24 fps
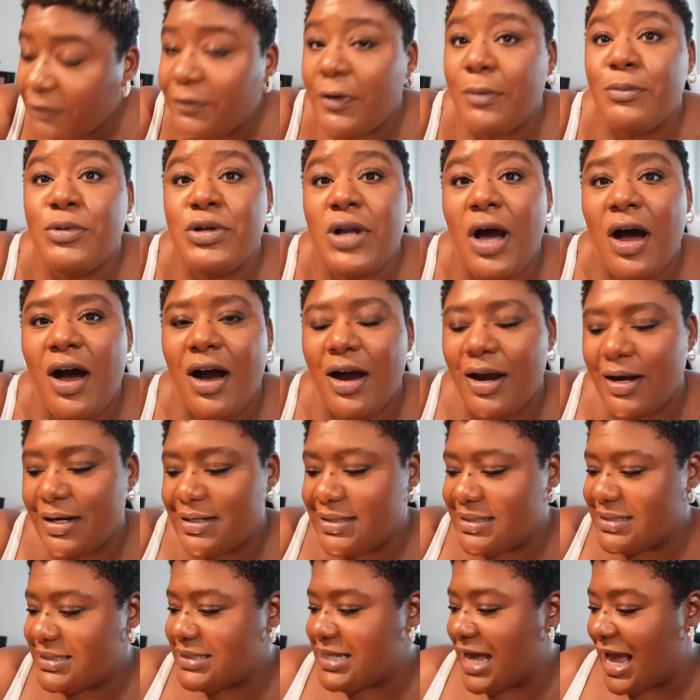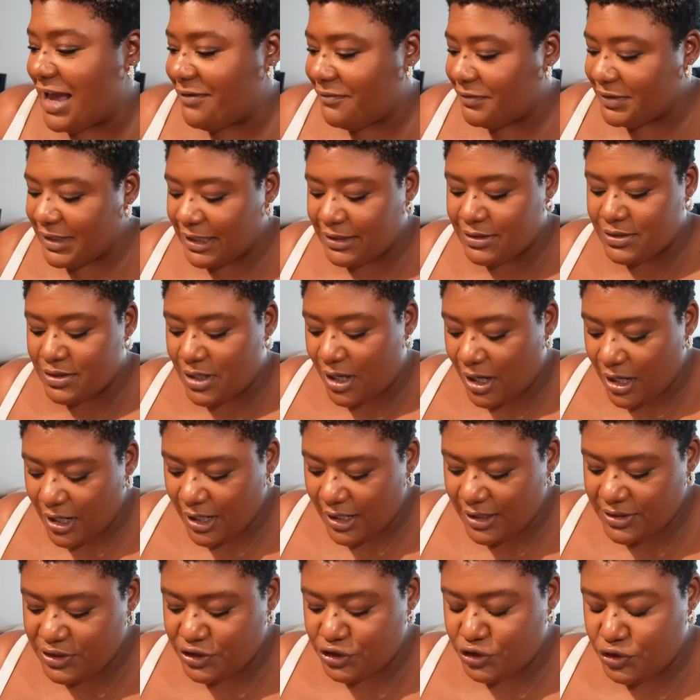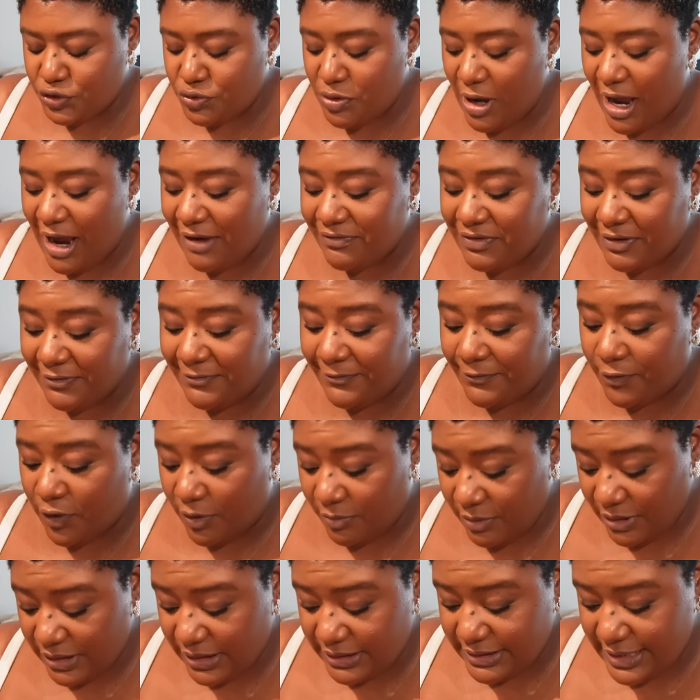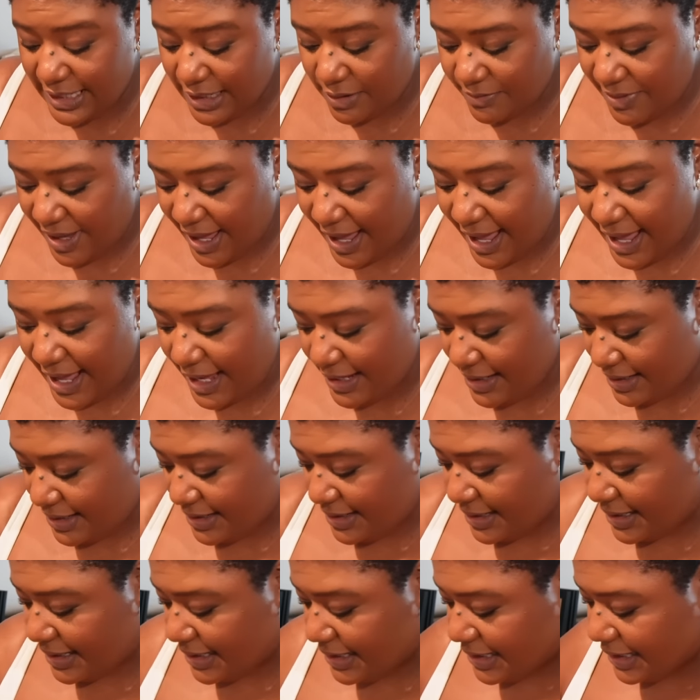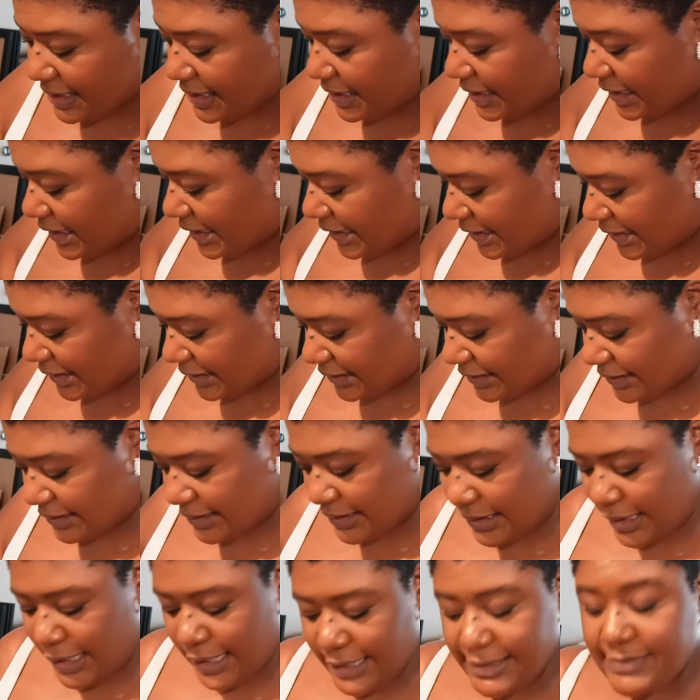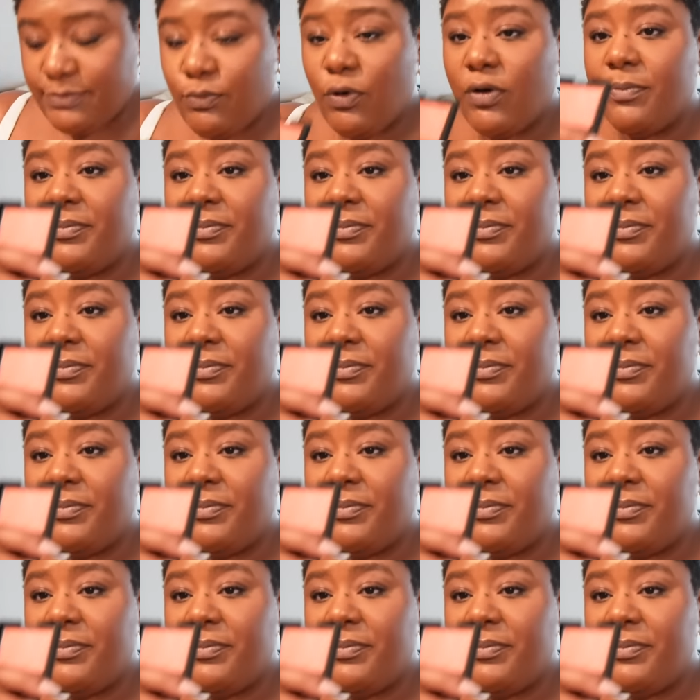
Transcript: From NARS. I feel like NARS, you have the formula down pat. It's more